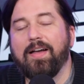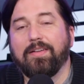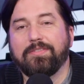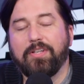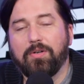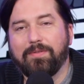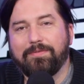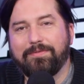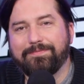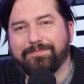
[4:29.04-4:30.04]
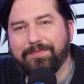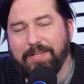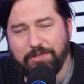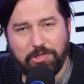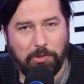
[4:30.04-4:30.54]
So
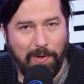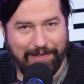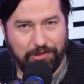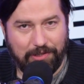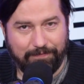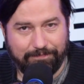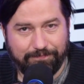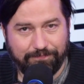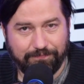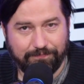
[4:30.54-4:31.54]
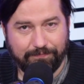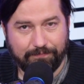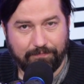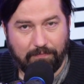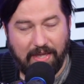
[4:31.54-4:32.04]
there's your question.
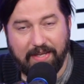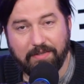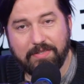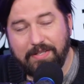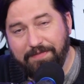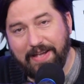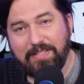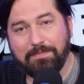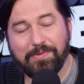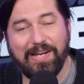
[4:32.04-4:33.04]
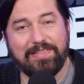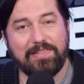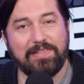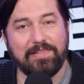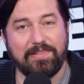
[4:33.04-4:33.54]
Here's the vice
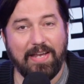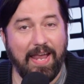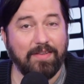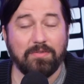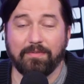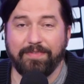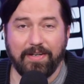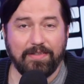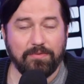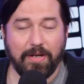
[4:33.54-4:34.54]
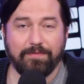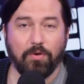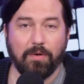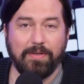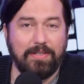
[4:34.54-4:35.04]
president's answer. Fairly
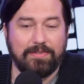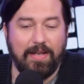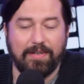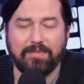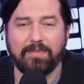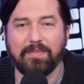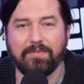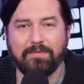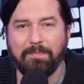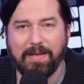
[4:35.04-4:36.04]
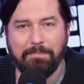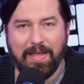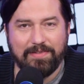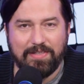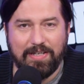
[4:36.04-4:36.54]
straightforward. He's not, Mike
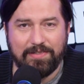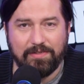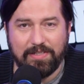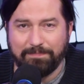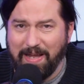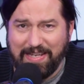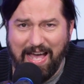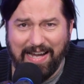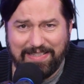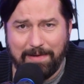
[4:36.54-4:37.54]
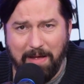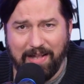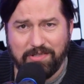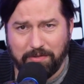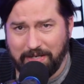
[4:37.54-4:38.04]
Pence isn't the, my God, he's a
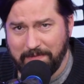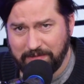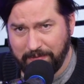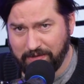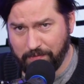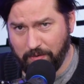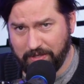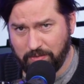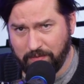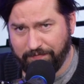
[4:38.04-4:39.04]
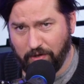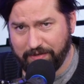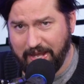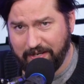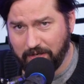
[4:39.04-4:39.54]
monster and he must be thrown into a volcano.